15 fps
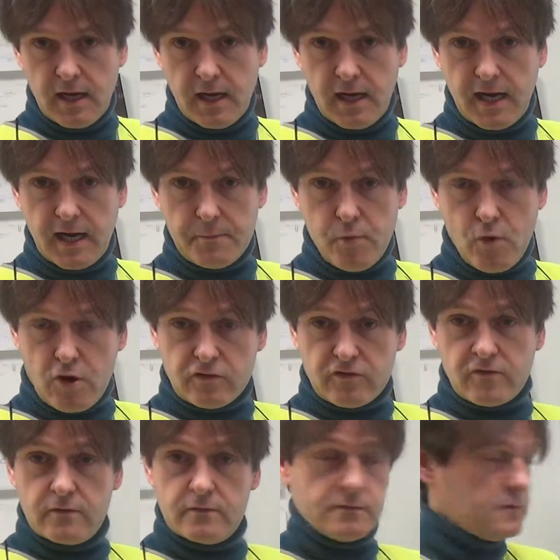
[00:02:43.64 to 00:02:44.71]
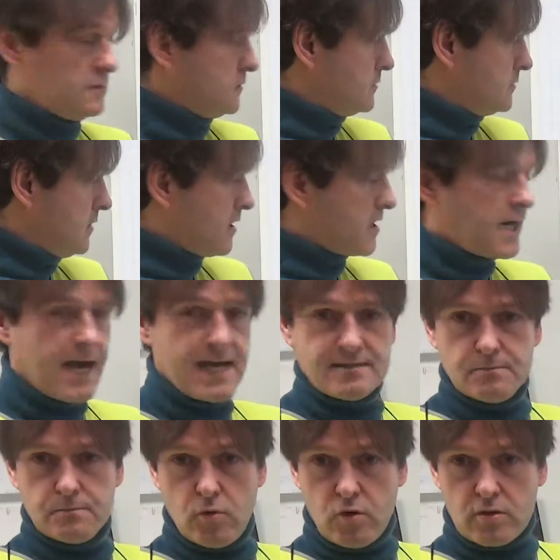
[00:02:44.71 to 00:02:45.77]
I brought a
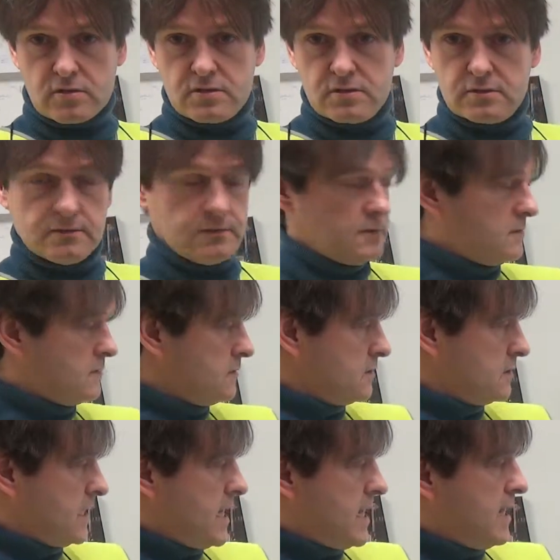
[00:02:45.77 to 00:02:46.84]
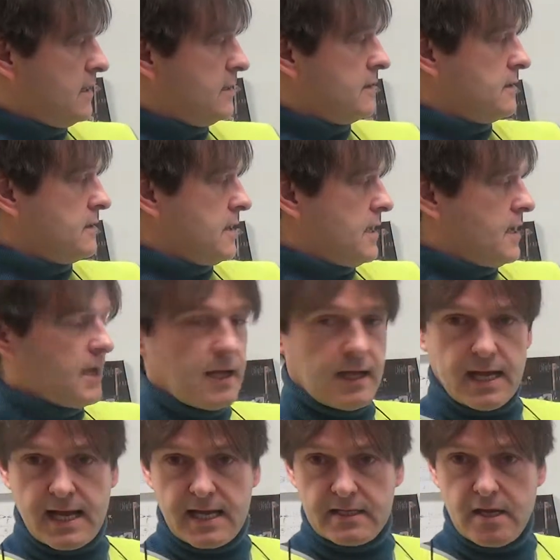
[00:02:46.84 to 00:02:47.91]
Kaizen board,
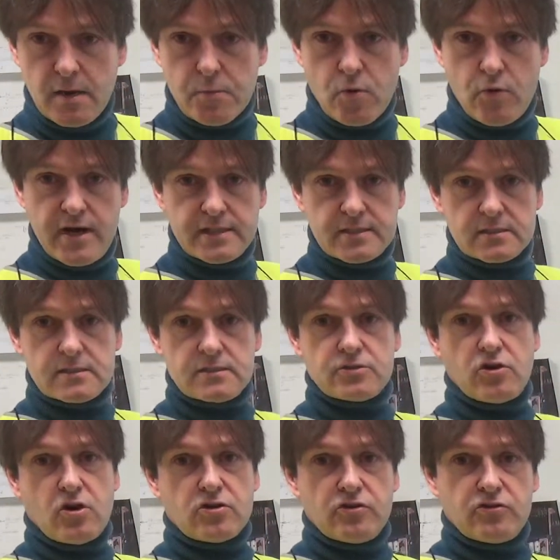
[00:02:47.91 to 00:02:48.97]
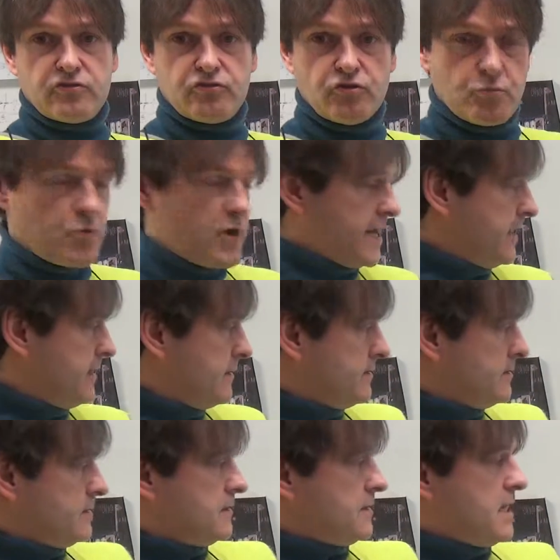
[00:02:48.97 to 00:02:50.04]
and the operators started to bring
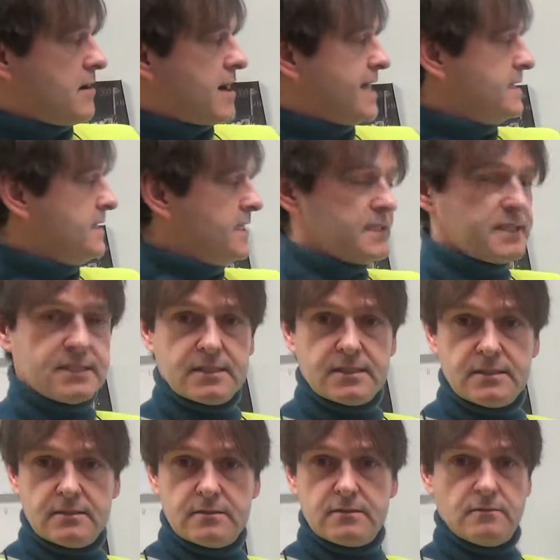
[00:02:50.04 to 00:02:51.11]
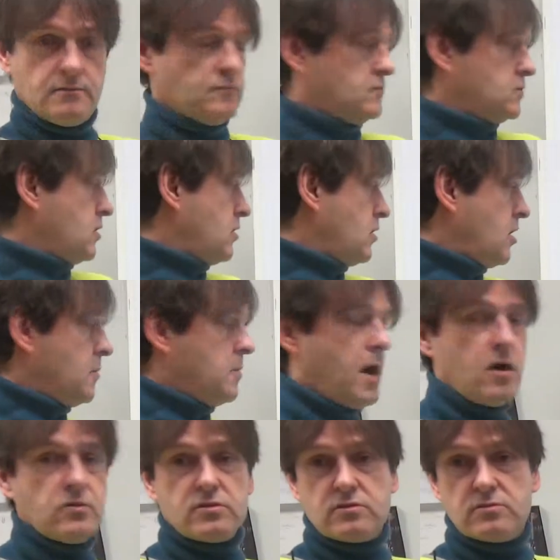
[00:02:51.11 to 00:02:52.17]
their ideas,
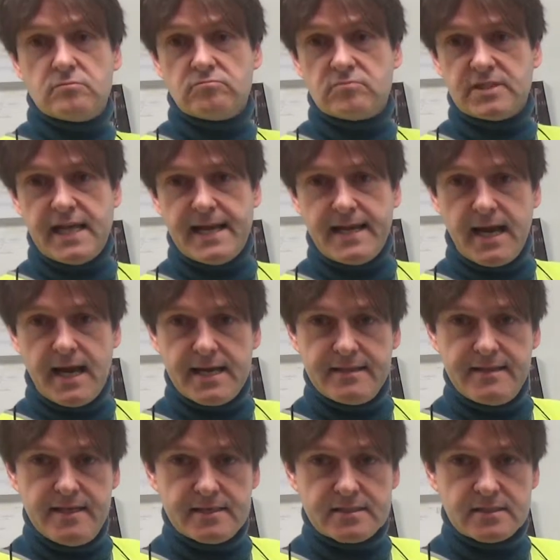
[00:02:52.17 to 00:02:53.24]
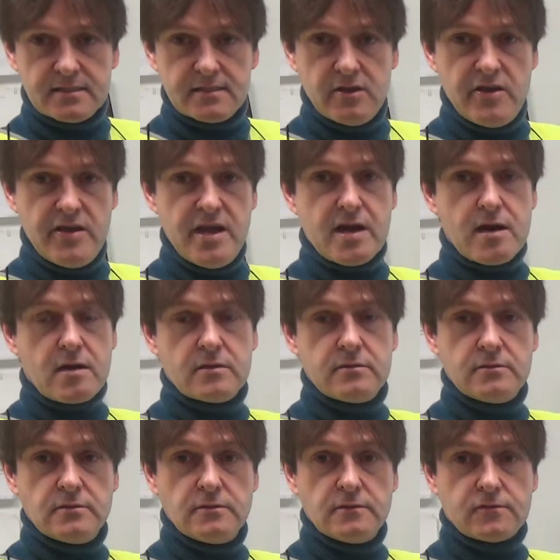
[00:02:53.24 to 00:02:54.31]
about 10 ideas a year
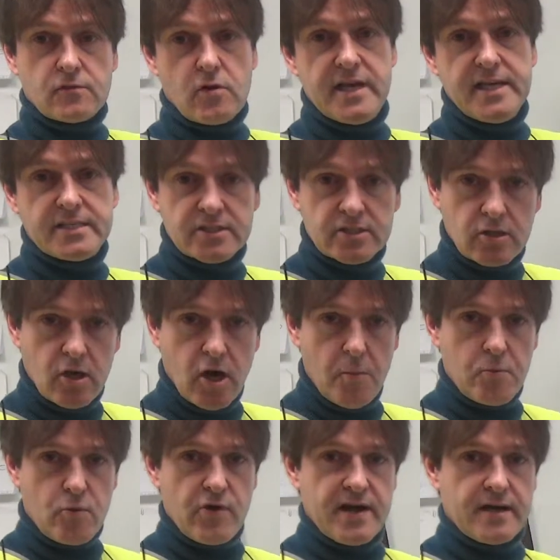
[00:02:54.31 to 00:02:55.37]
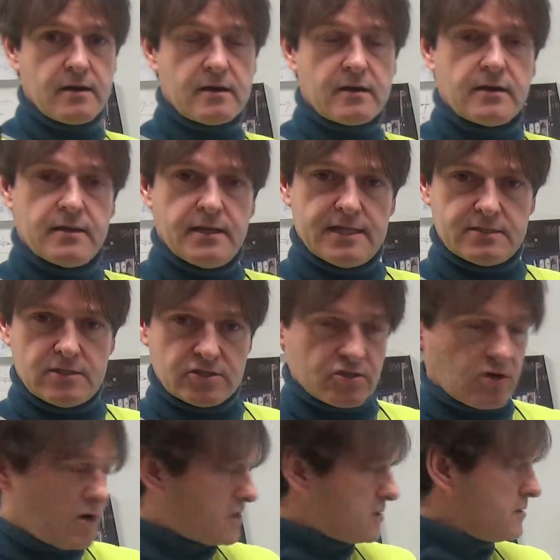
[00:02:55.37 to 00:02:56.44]
for each operator. It's a
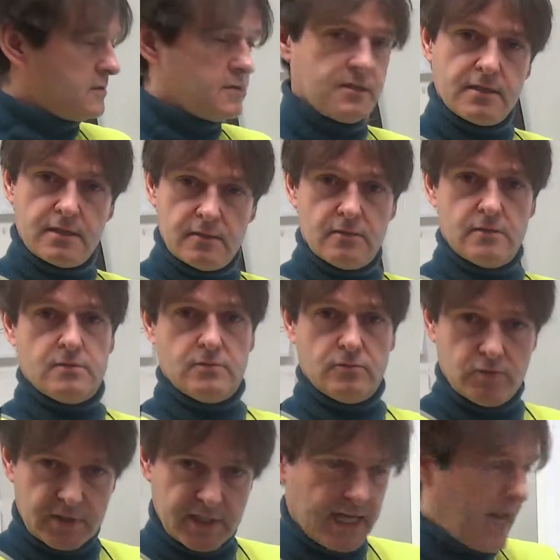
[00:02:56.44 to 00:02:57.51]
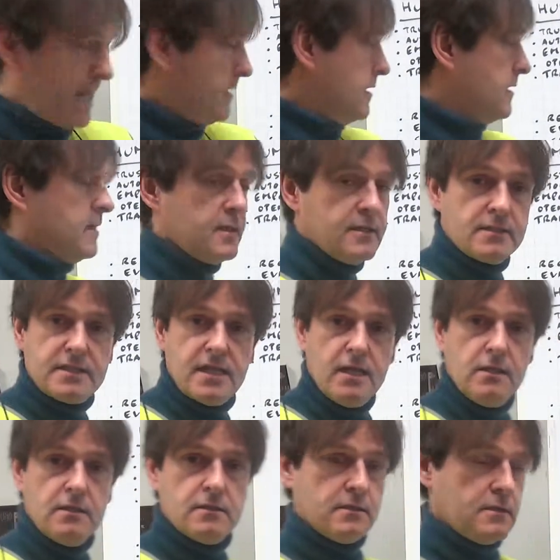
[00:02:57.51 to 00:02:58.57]
start, can
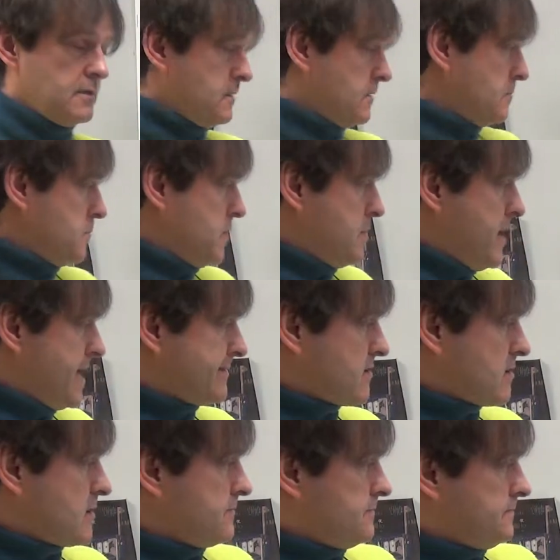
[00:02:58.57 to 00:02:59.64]
still be better.